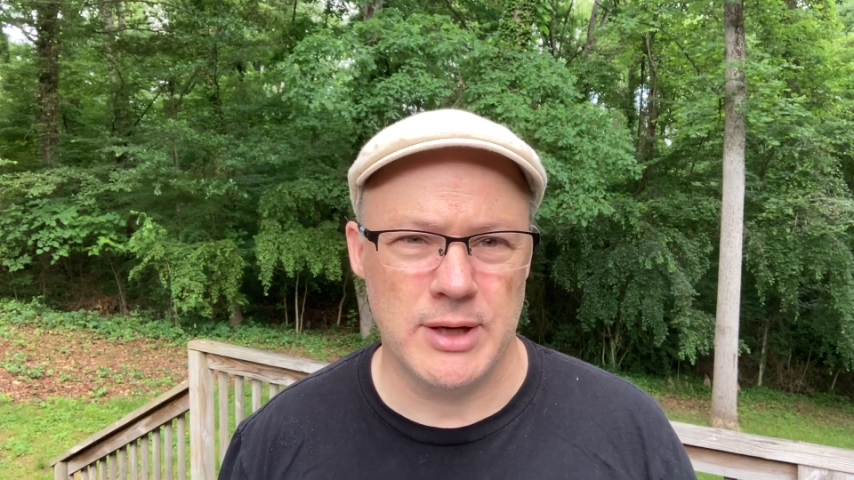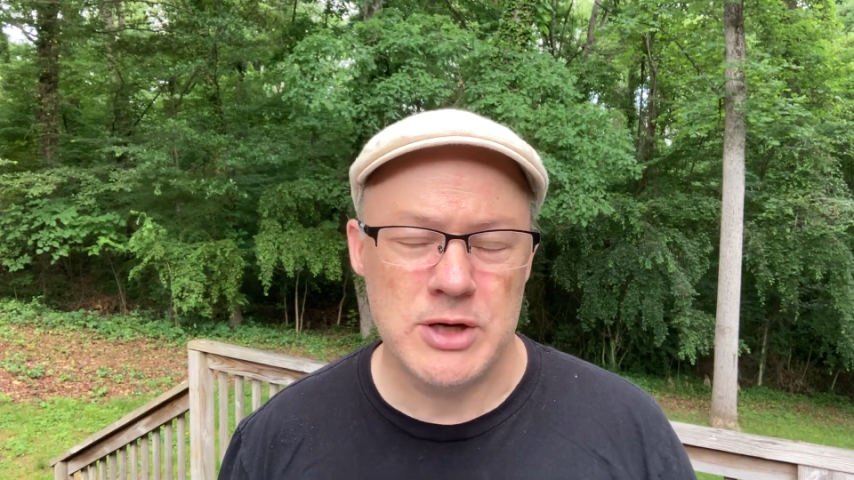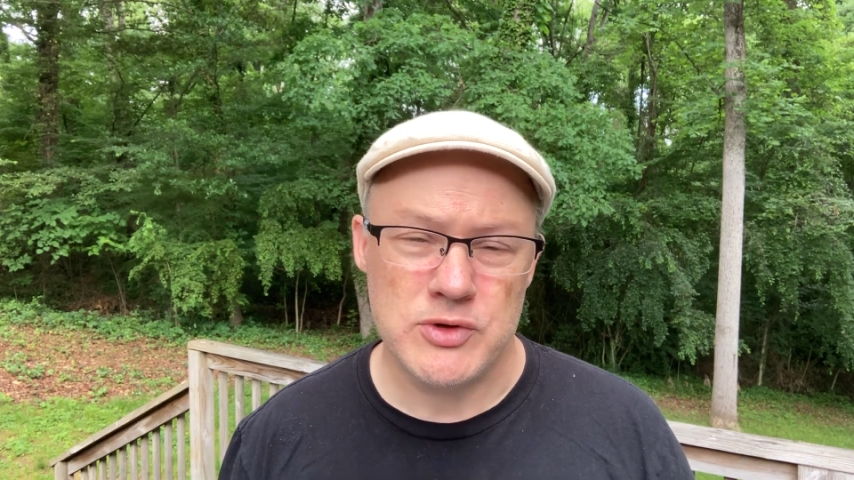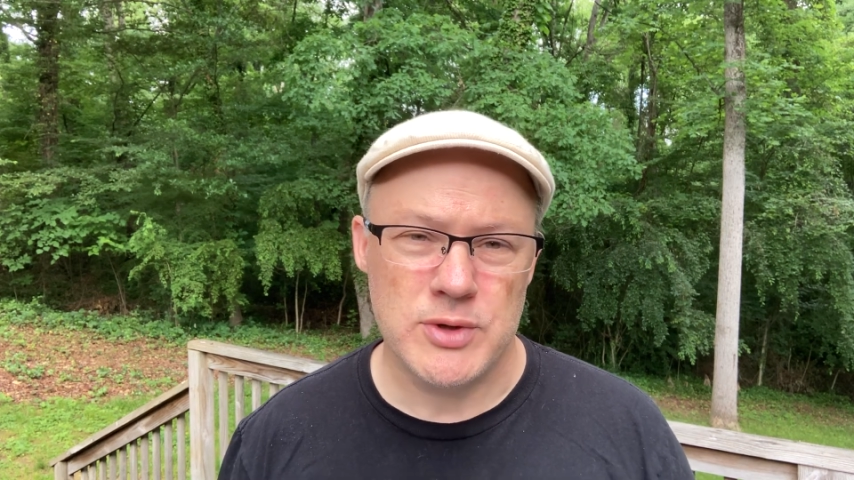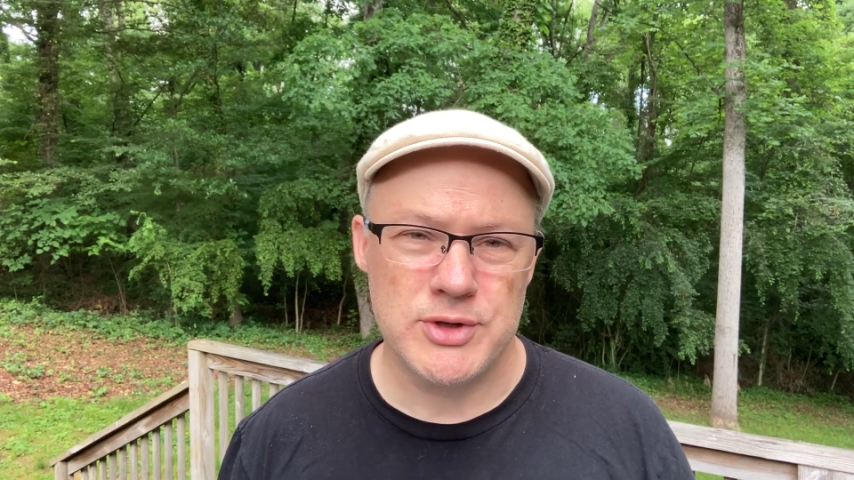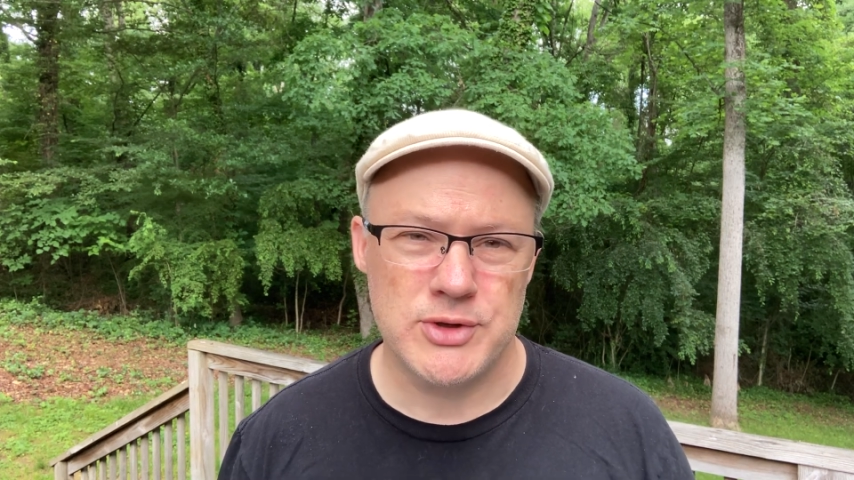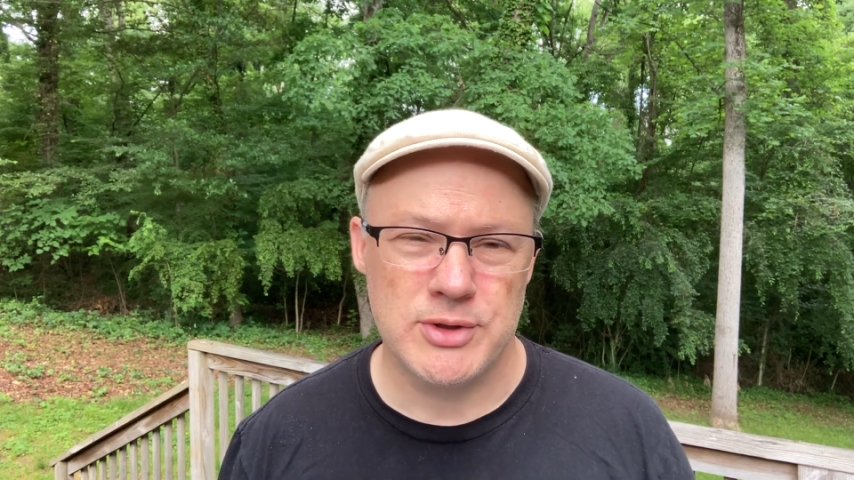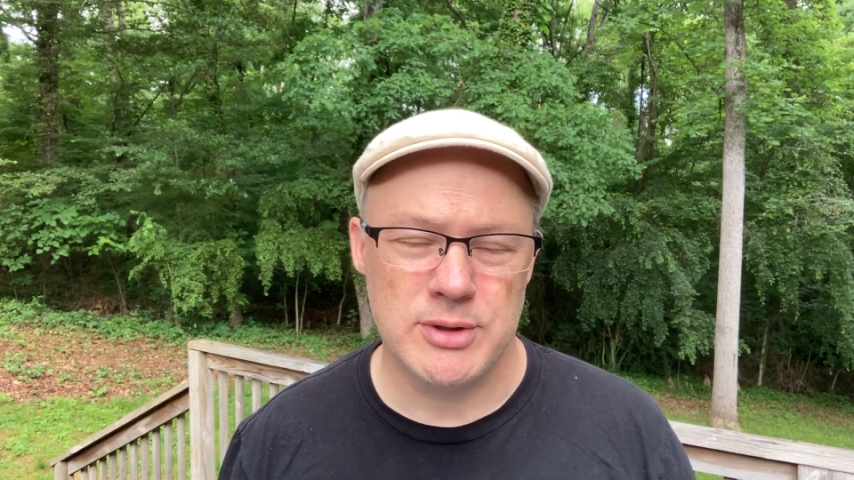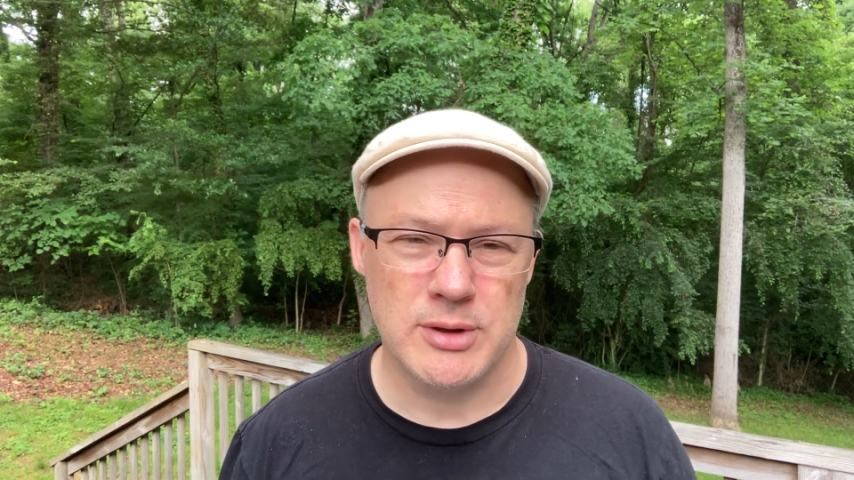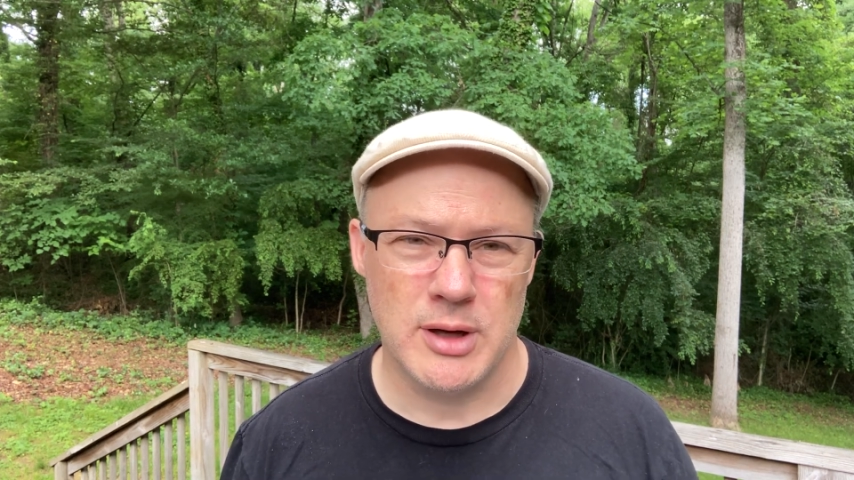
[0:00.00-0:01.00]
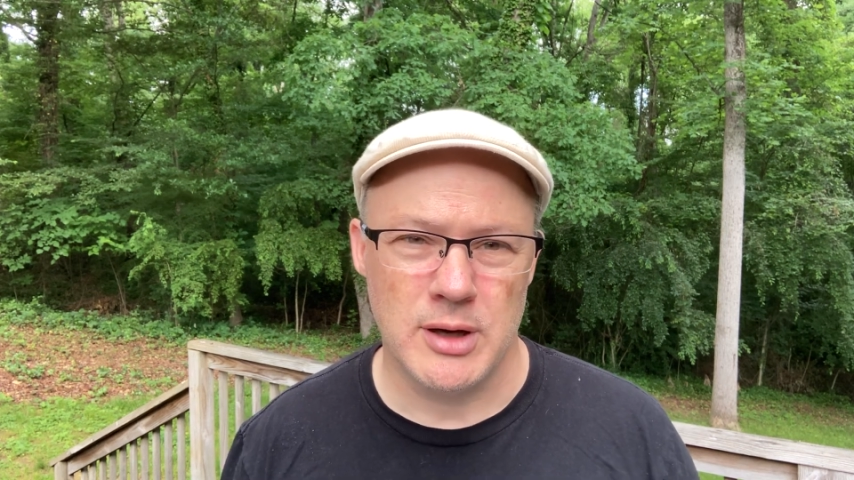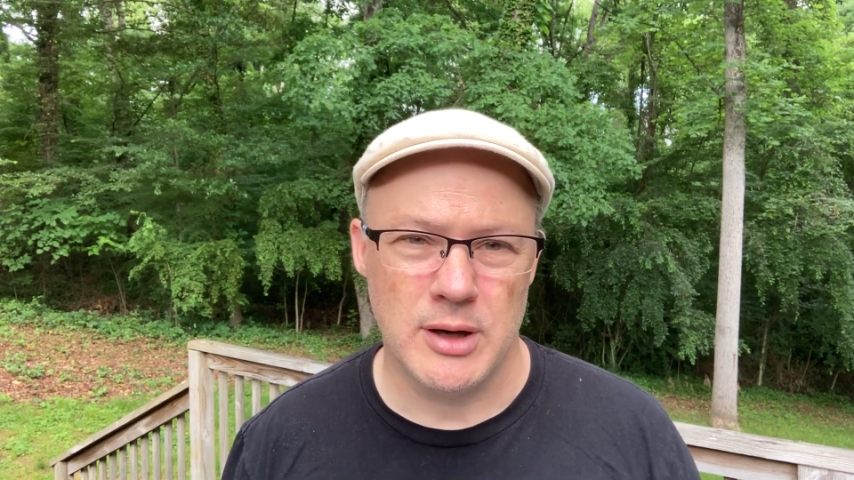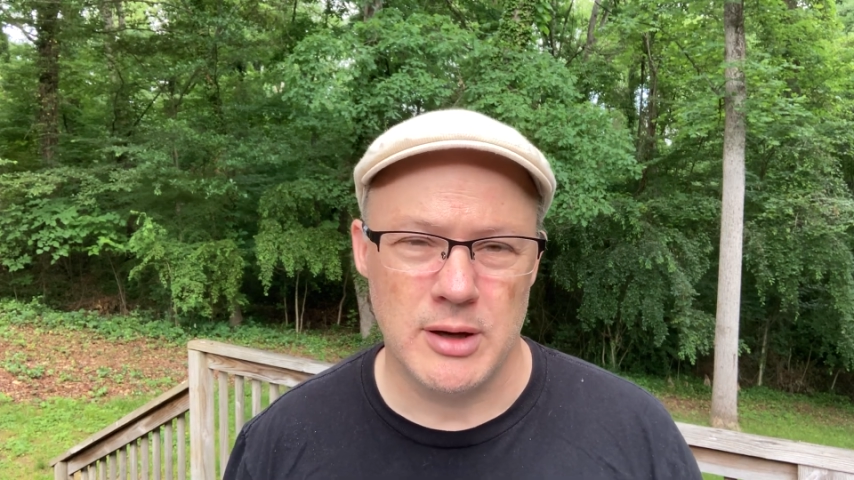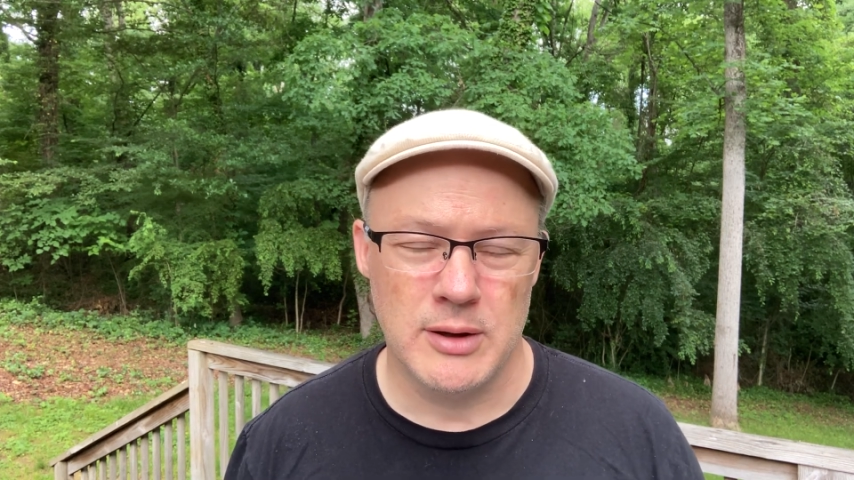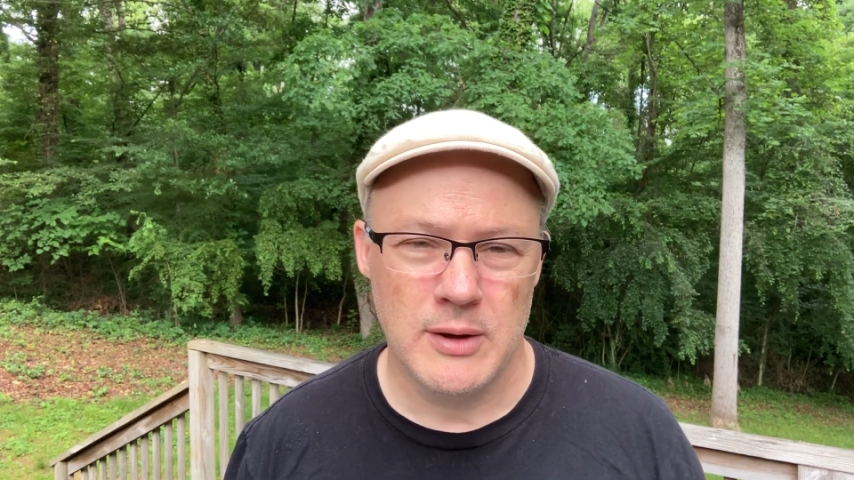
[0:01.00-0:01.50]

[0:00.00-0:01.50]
interest? Uh,